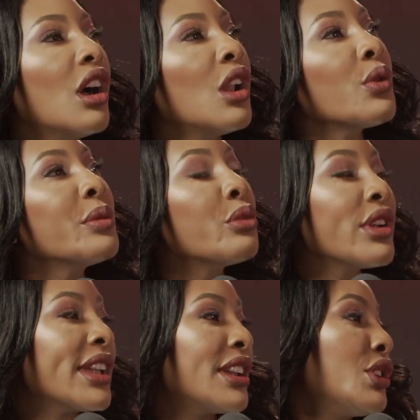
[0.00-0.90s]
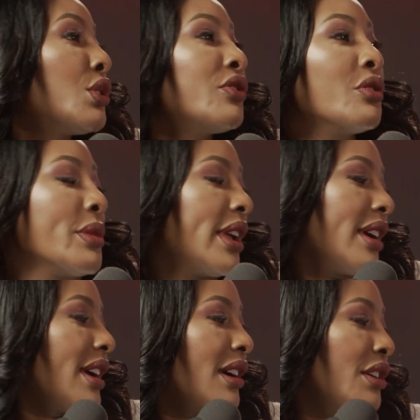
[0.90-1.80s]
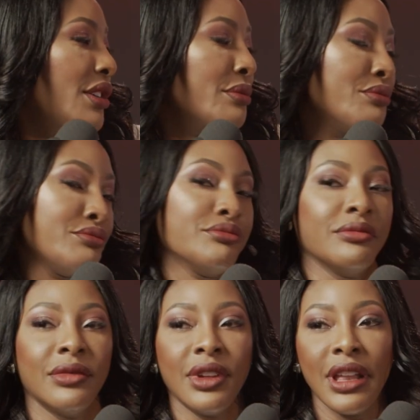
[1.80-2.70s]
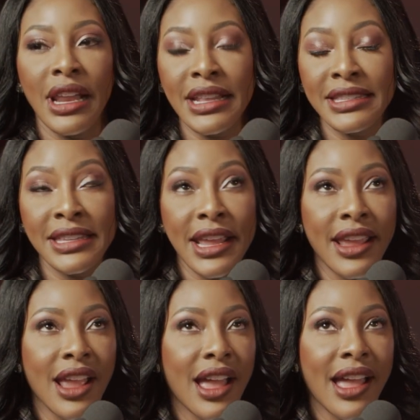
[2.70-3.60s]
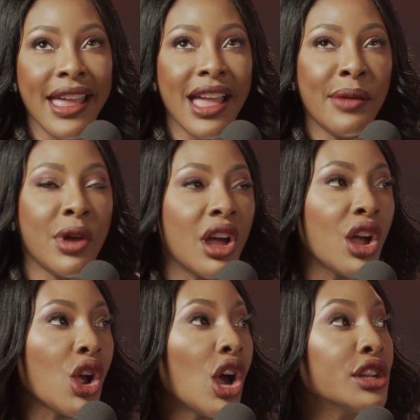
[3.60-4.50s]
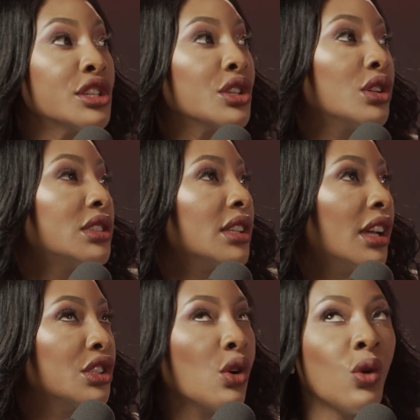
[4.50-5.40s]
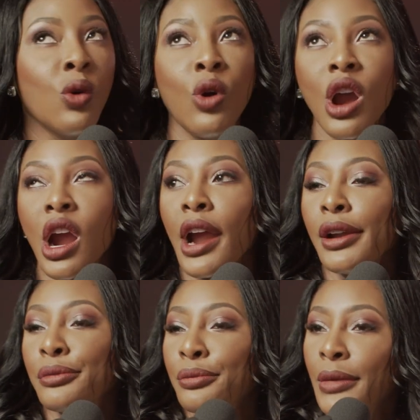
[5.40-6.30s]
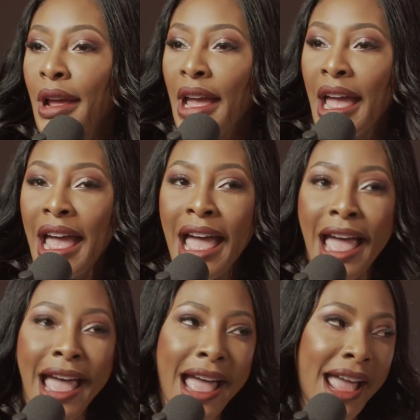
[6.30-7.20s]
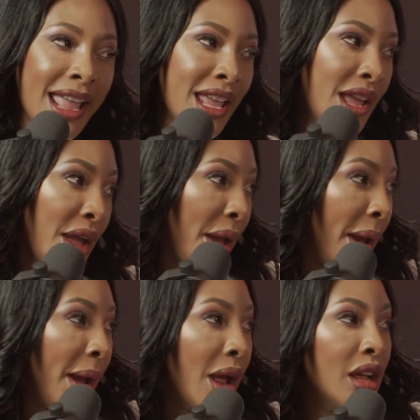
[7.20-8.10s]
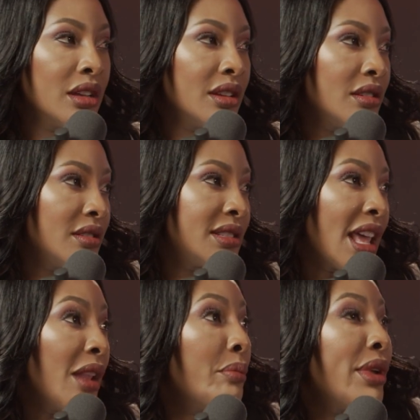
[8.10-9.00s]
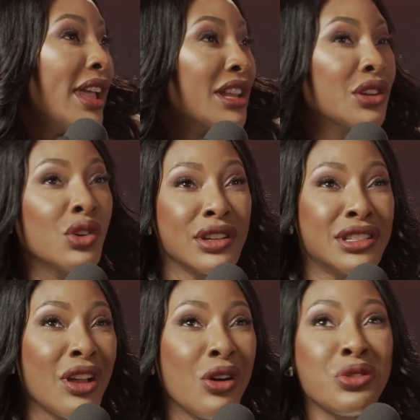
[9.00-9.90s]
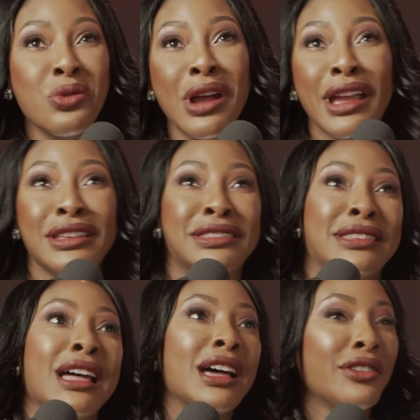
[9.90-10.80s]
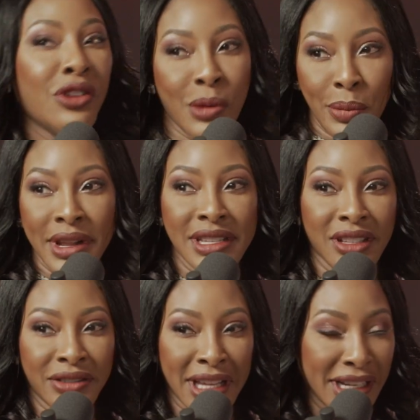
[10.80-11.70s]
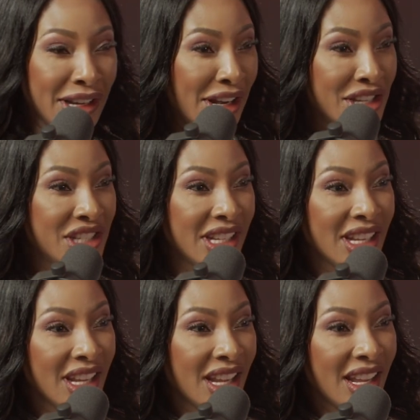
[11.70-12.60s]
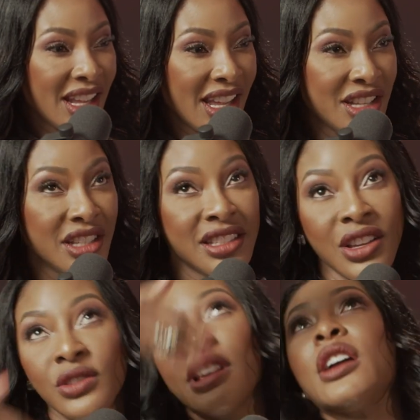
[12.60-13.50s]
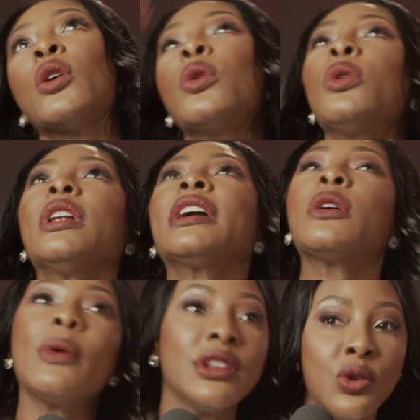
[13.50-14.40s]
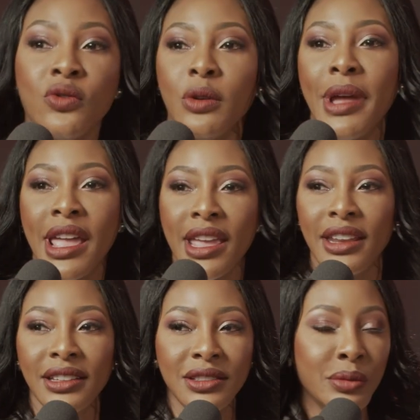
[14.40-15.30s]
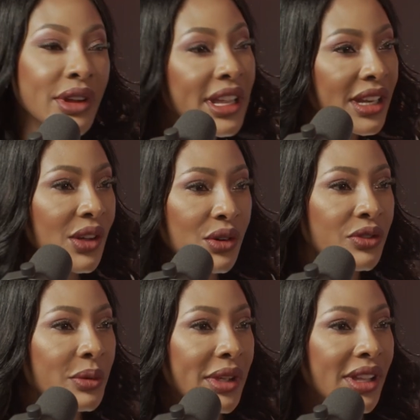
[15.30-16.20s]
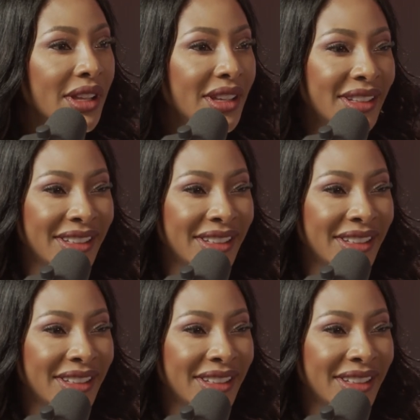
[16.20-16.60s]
Aldwyn, break it down for me. Um, let's say I am a consultant or I sell baked goods. How do I start from a place of technology? Easy. It just sounds like like it went over my head. Break it down for me. Okay,